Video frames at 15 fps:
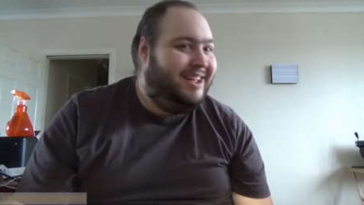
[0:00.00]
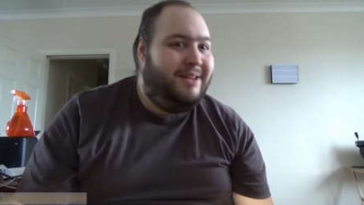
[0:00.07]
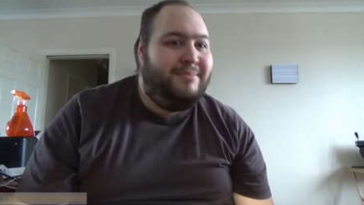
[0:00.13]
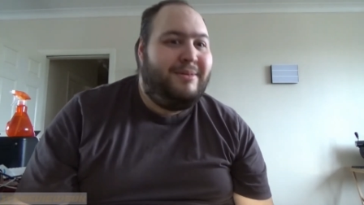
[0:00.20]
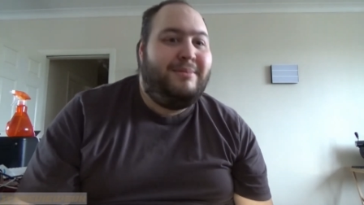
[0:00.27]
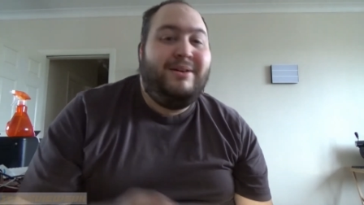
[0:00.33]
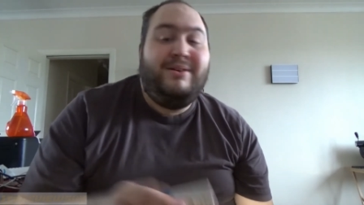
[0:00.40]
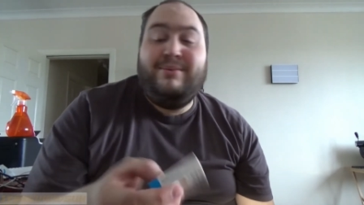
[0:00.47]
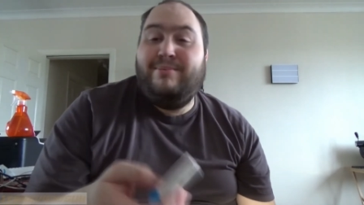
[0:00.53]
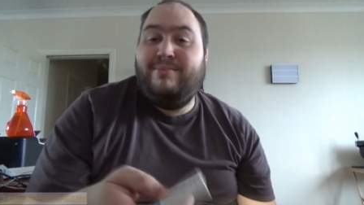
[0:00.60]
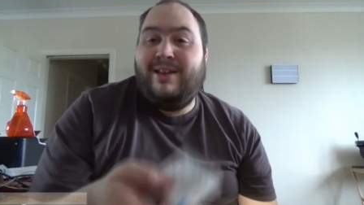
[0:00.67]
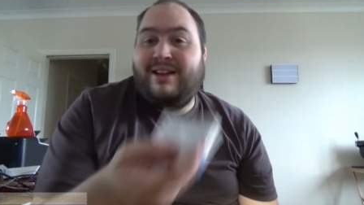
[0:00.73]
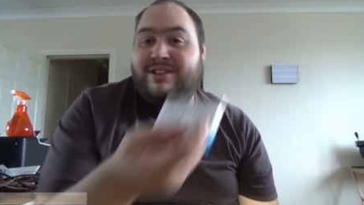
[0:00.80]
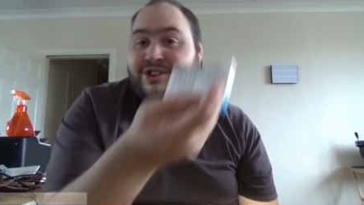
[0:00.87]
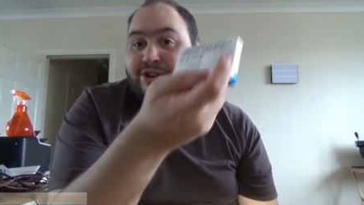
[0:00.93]
Maybe it'll
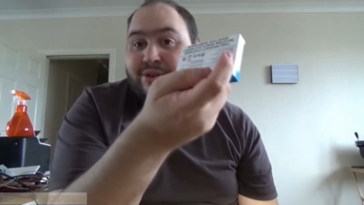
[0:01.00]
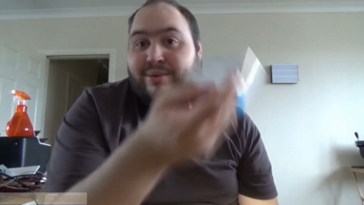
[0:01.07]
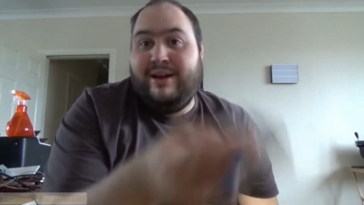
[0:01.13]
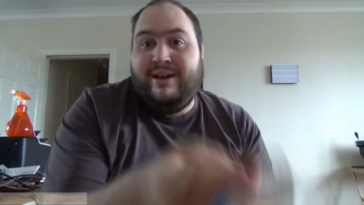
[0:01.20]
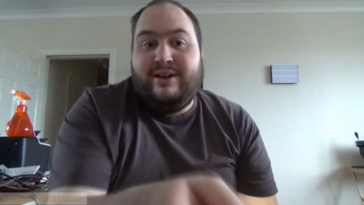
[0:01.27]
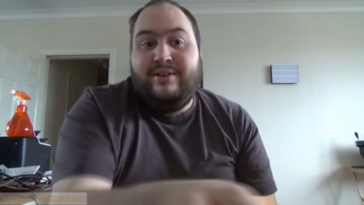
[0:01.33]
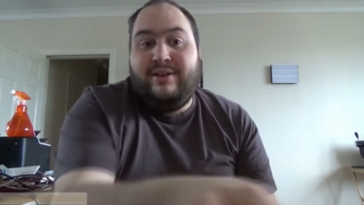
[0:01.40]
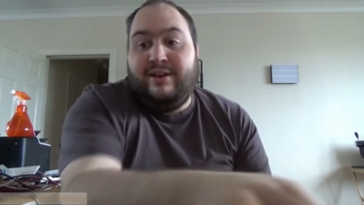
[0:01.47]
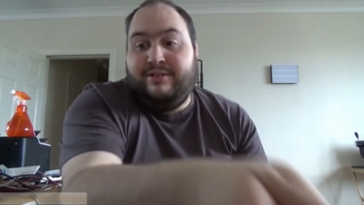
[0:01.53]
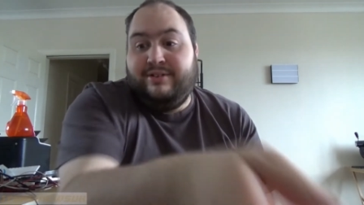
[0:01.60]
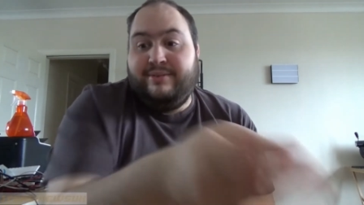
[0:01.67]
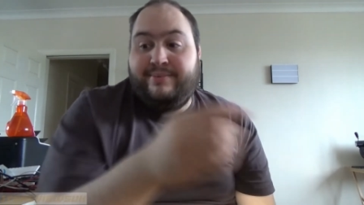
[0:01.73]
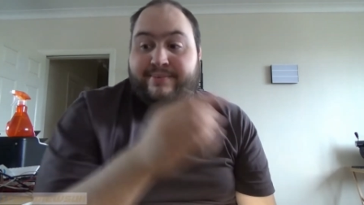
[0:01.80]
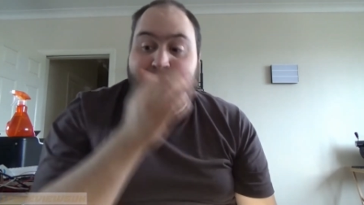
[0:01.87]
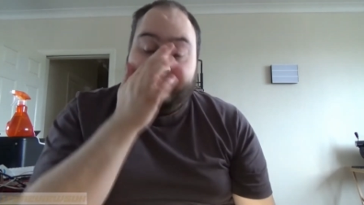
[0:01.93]
last you a week, who knows.
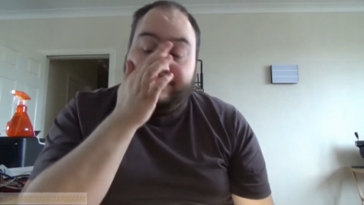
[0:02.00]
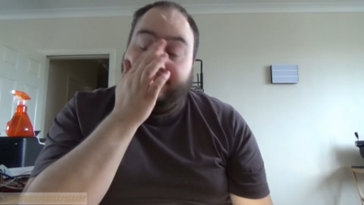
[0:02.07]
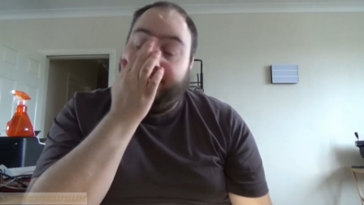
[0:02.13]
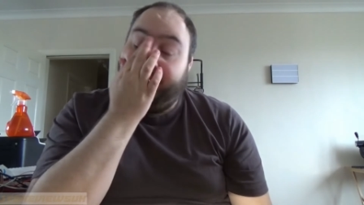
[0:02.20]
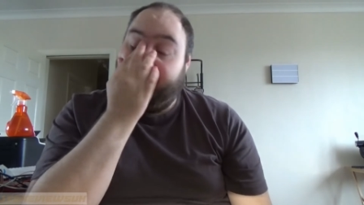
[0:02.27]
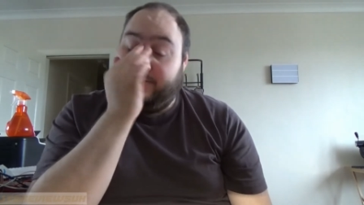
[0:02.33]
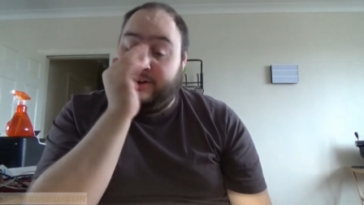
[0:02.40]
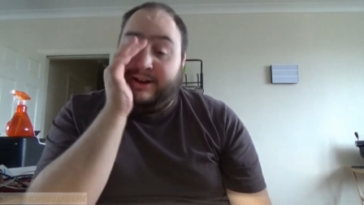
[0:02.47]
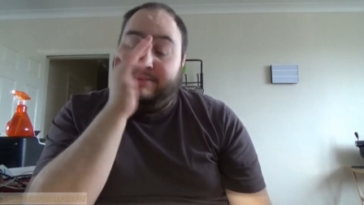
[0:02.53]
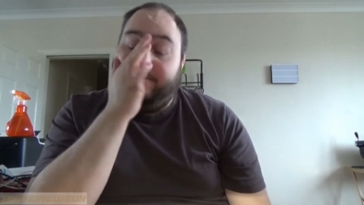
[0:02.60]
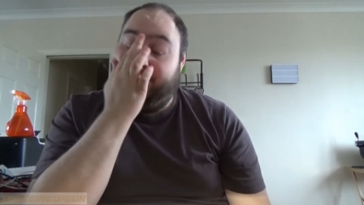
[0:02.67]
Right.